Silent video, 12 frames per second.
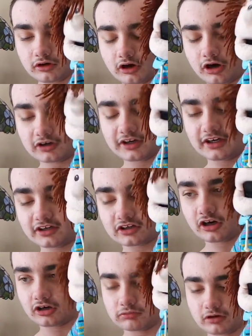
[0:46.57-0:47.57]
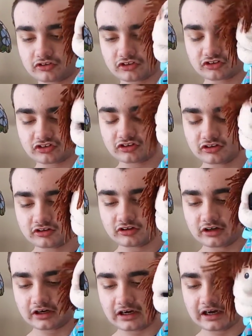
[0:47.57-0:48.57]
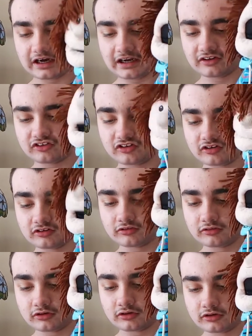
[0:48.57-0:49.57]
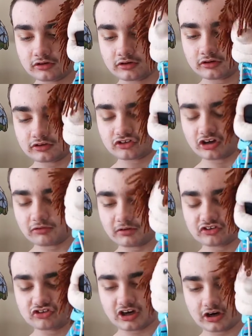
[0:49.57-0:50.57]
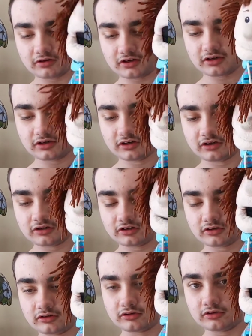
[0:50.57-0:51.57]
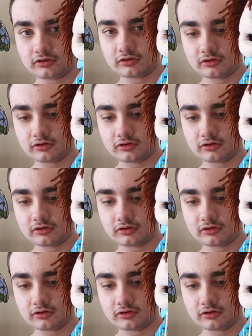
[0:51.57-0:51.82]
Oggy and the Cockroaches and Tom and Jerry. Right.